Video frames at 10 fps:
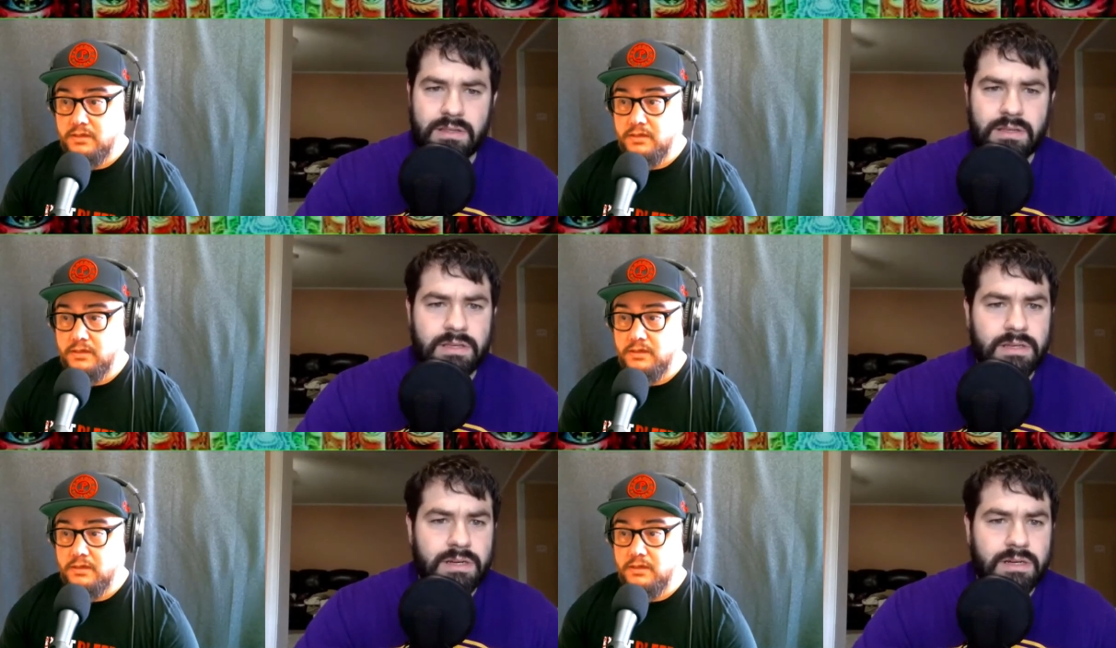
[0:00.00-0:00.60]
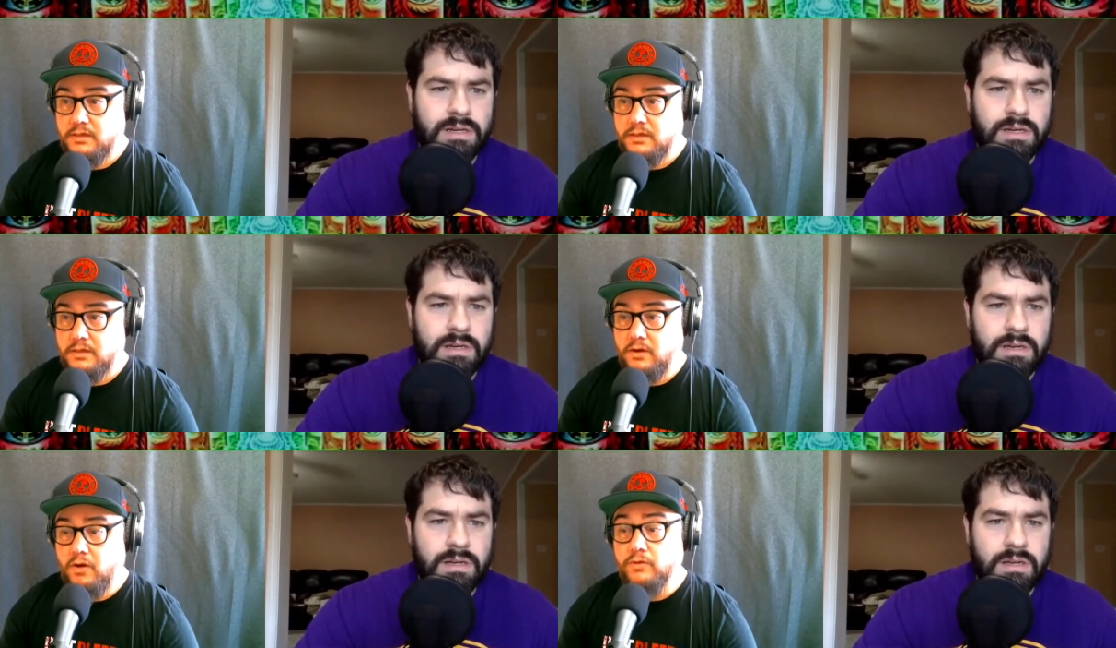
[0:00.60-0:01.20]
Speaker 1: he. Uh, or
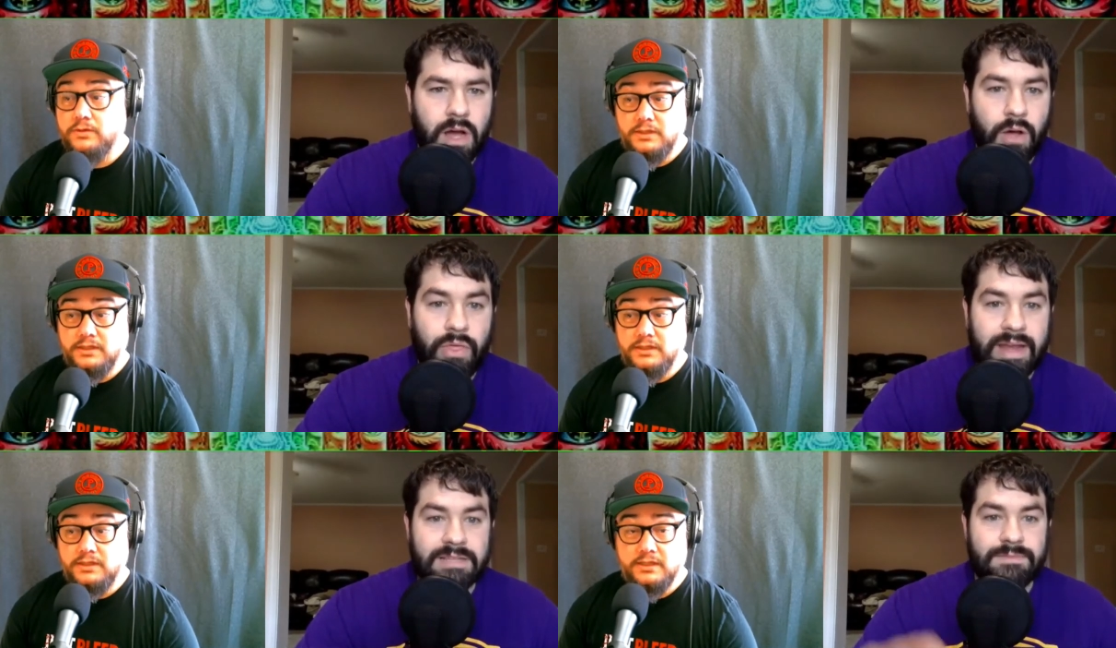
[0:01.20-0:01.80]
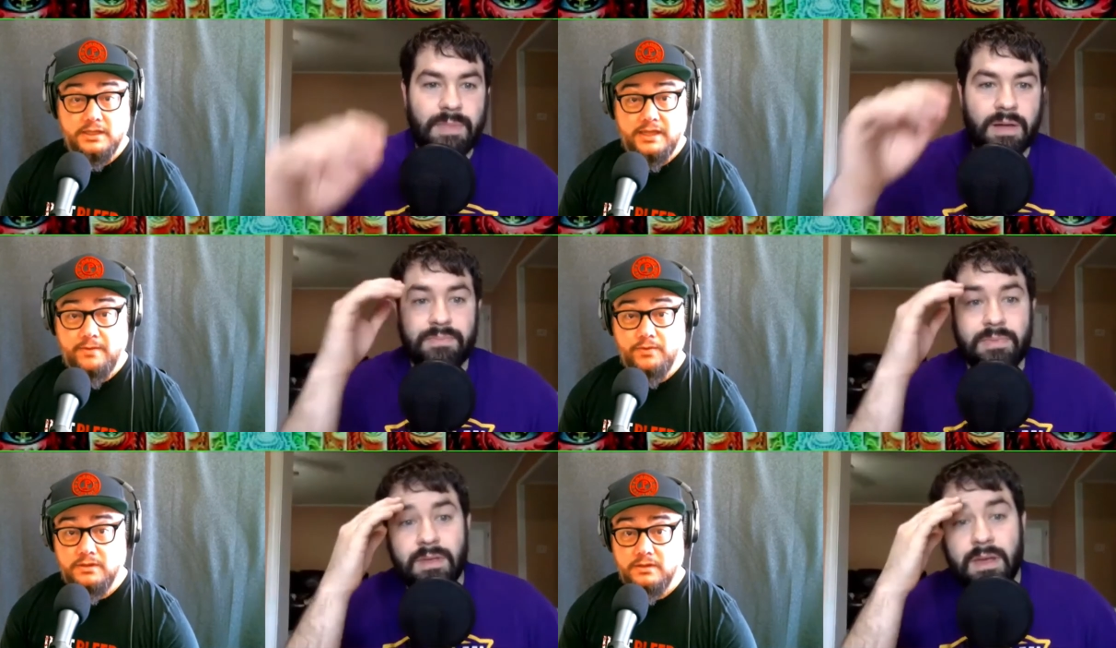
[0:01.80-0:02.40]
oh, did, oh, did that
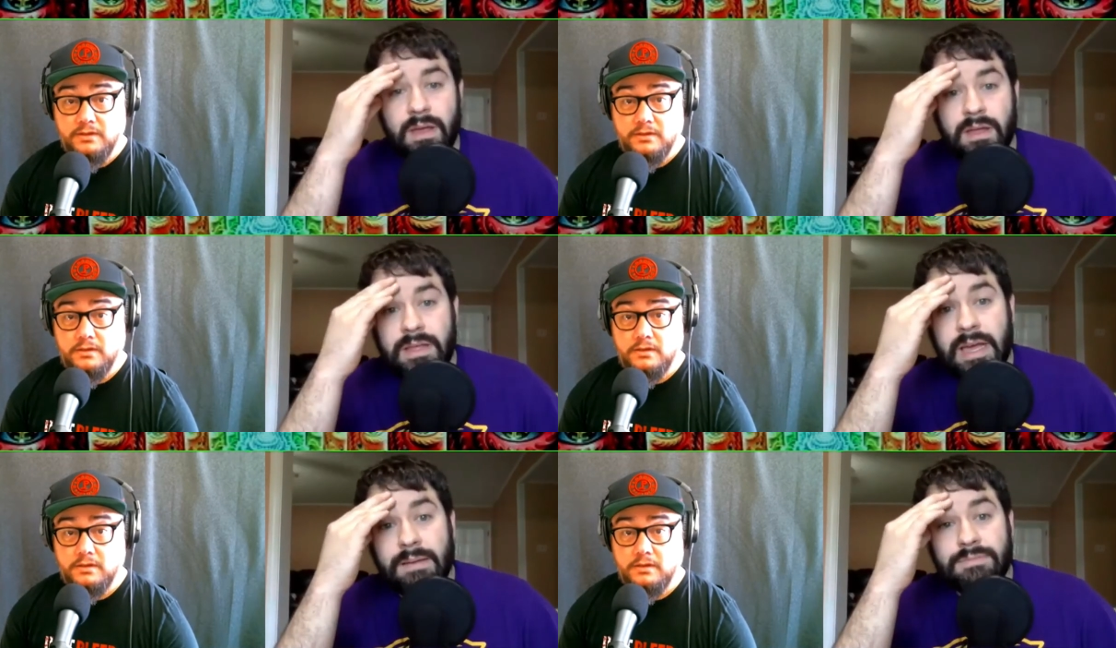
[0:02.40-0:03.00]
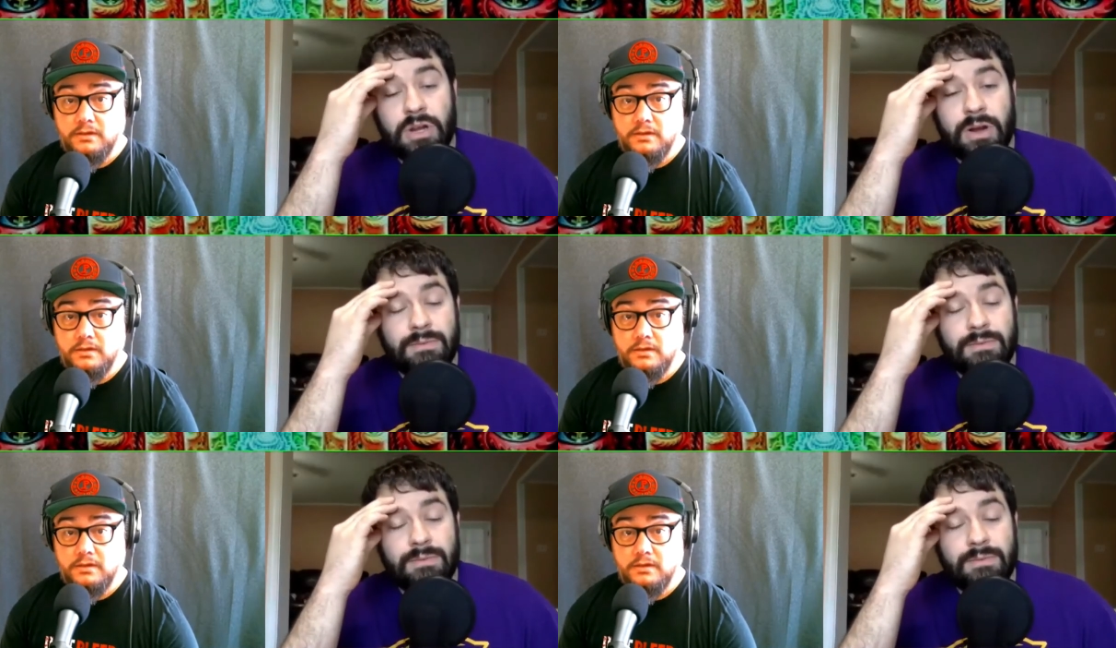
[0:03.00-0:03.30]
one? Yeah, I'm sorry. I